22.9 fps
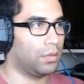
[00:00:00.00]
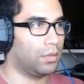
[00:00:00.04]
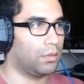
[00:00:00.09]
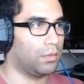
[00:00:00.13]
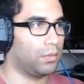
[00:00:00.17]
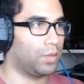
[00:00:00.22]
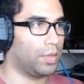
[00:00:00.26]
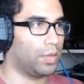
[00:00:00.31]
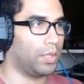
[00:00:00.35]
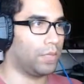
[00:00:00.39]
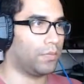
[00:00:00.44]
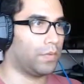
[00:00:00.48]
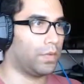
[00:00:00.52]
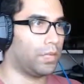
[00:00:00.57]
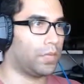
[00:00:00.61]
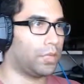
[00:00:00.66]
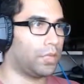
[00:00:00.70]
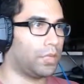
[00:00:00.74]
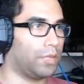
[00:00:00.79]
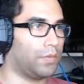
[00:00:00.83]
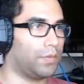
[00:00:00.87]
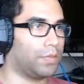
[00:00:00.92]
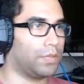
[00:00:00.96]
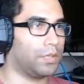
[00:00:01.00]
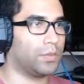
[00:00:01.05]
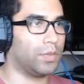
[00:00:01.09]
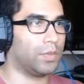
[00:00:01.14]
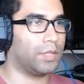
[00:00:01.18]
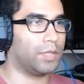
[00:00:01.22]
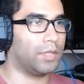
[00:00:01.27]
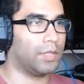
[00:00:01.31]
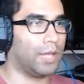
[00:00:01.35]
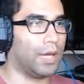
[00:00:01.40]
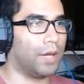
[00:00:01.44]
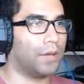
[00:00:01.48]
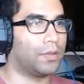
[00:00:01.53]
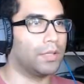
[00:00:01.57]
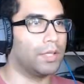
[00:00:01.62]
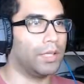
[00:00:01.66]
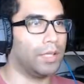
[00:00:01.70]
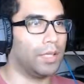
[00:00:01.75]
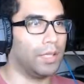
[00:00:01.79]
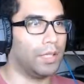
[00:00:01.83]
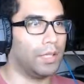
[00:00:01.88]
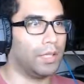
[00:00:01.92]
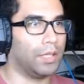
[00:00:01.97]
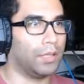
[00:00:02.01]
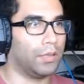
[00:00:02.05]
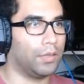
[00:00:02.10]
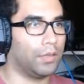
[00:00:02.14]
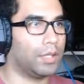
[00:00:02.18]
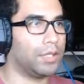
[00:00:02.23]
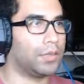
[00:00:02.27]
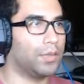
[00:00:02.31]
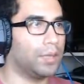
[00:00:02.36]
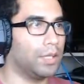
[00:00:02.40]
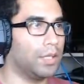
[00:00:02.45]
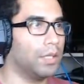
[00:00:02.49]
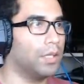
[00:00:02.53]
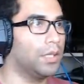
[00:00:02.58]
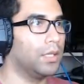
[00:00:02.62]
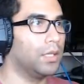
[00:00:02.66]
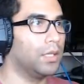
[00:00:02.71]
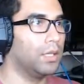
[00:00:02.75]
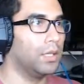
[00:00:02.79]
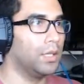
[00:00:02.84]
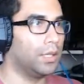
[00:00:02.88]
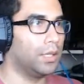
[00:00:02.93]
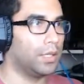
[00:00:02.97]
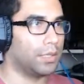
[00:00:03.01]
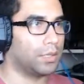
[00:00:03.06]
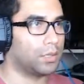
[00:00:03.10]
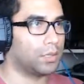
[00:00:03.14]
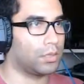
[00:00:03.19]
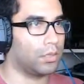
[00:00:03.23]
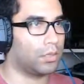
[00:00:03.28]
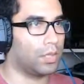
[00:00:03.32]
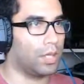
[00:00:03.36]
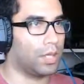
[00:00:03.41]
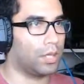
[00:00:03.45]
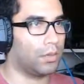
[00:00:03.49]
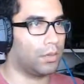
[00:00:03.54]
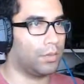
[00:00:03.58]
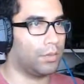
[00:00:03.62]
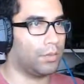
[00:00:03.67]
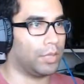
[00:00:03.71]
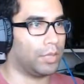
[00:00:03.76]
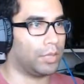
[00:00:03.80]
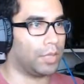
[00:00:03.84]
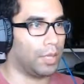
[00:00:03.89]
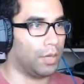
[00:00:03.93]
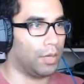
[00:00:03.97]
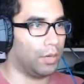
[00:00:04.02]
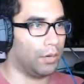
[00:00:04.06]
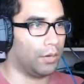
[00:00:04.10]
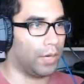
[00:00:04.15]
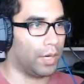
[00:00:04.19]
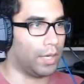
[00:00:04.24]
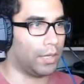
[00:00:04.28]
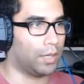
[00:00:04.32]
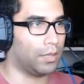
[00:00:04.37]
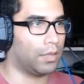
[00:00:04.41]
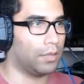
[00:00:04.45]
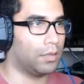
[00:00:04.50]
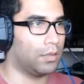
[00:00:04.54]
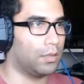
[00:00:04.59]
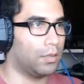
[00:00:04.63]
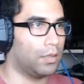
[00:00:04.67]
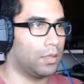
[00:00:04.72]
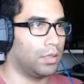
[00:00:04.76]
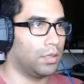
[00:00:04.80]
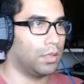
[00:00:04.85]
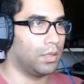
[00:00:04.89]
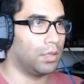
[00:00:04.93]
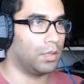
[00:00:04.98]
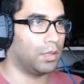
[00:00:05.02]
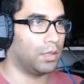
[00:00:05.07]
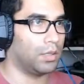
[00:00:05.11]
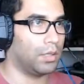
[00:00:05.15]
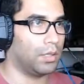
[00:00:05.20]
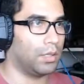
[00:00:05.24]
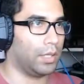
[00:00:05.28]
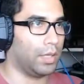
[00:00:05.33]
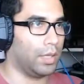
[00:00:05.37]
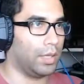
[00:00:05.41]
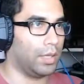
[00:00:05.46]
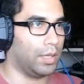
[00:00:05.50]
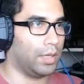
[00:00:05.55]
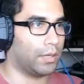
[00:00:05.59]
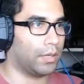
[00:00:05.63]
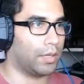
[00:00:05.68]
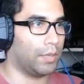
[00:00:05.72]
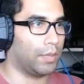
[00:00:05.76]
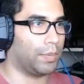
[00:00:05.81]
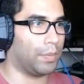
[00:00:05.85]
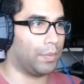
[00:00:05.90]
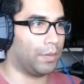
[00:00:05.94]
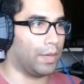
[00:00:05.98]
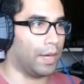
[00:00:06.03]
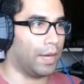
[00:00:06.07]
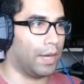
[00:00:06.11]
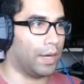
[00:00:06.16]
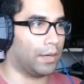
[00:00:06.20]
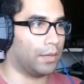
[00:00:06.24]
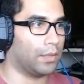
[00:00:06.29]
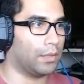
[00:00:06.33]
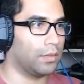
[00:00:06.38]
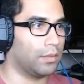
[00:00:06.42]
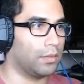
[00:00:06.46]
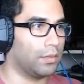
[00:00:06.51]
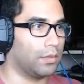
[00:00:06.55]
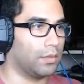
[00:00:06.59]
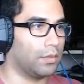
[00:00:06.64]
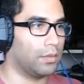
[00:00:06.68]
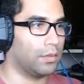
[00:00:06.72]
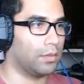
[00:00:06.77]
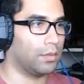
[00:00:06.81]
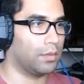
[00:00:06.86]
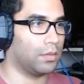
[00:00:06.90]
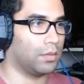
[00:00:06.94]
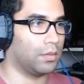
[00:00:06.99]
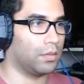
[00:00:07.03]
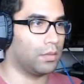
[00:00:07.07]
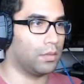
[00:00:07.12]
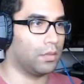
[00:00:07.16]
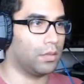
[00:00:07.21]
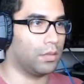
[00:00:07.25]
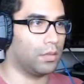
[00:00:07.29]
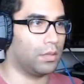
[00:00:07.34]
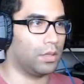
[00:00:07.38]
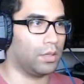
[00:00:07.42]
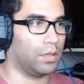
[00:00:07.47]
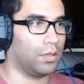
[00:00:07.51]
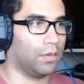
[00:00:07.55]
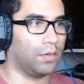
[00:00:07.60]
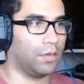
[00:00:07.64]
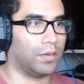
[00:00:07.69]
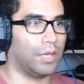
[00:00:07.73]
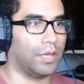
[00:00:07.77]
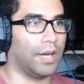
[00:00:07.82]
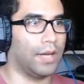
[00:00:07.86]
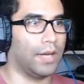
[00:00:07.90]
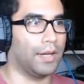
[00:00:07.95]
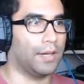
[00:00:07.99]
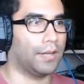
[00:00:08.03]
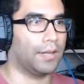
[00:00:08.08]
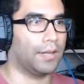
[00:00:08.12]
But look for yourself, it is written down here in the recipe. That's true, how can we miss that? Alright. There, now get prepared. Okay.